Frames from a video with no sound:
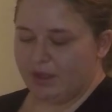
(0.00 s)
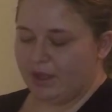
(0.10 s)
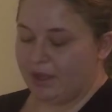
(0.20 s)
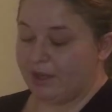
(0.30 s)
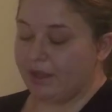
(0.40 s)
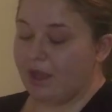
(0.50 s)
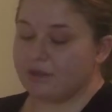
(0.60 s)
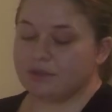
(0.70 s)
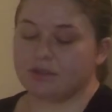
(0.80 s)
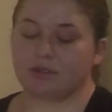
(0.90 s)
And
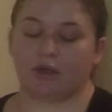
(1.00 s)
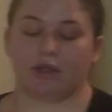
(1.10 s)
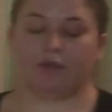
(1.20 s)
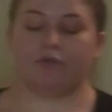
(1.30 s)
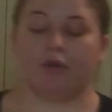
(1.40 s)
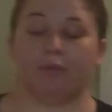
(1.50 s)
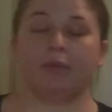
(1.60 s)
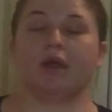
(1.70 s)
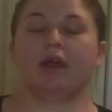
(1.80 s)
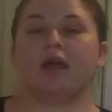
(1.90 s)
again, starting from
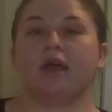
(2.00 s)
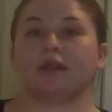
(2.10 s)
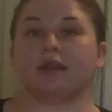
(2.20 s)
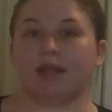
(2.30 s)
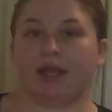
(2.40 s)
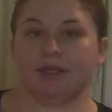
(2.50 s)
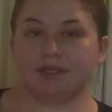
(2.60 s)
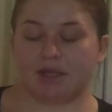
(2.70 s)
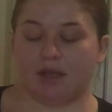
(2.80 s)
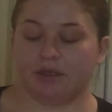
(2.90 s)
the
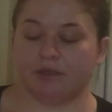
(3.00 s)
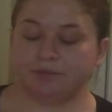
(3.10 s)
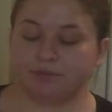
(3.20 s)
lightest color,